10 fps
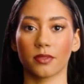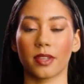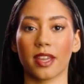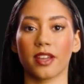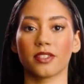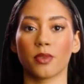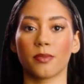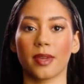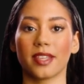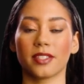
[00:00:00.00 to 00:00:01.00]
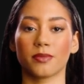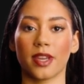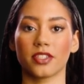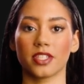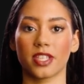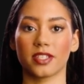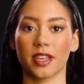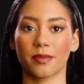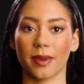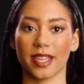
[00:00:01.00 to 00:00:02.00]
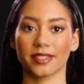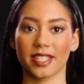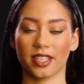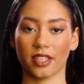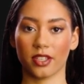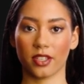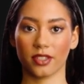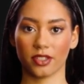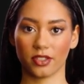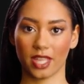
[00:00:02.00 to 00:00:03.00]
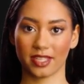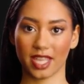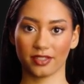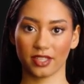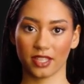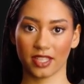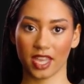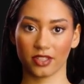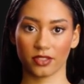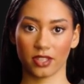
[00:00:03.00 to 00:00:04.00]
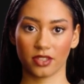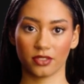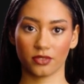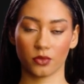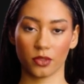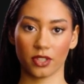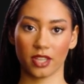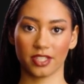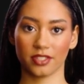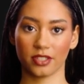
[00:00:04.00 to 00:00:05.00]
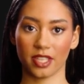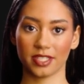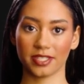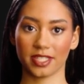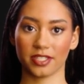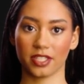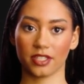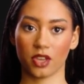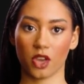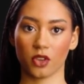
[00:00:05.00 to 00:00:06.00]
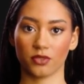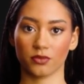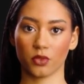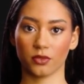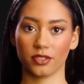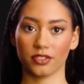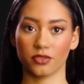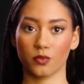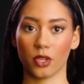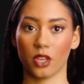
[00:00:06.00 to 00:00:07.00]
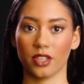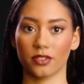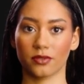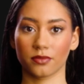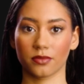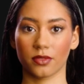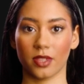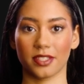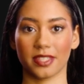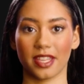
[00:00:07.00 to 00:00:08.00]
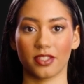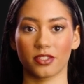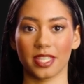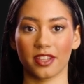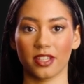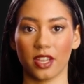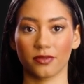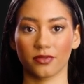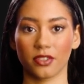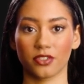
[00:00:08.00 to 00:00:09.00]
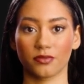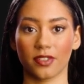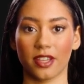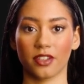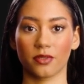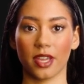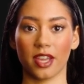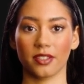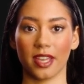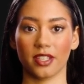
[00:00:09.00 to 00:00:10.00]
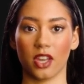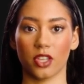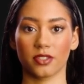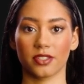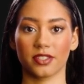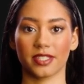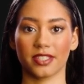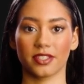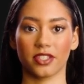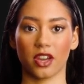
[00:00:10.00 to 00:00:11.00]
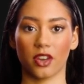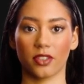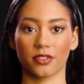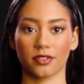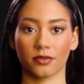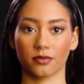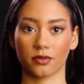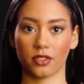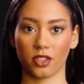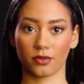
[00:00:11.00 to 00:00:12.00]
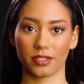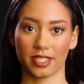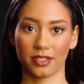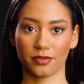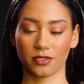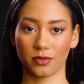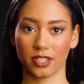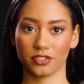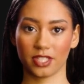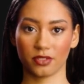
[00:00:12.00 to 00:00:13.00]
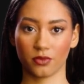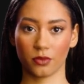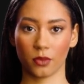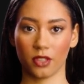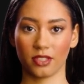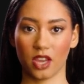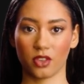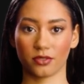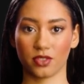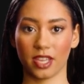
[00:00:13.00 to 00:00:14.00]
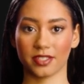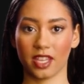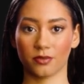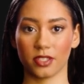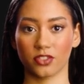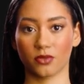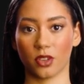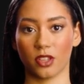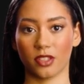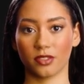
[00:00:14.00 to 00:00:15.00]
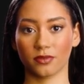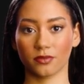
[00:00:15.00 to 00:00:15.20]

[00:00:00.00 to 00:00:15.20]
Here's what makes spreadsheets amazing. They're like having a calculator, organizer, and assistant all rolled into one. Let's say you're saving up for a new video game that costs $60. You can set up a spreadsheet where one column tracks how much you earn.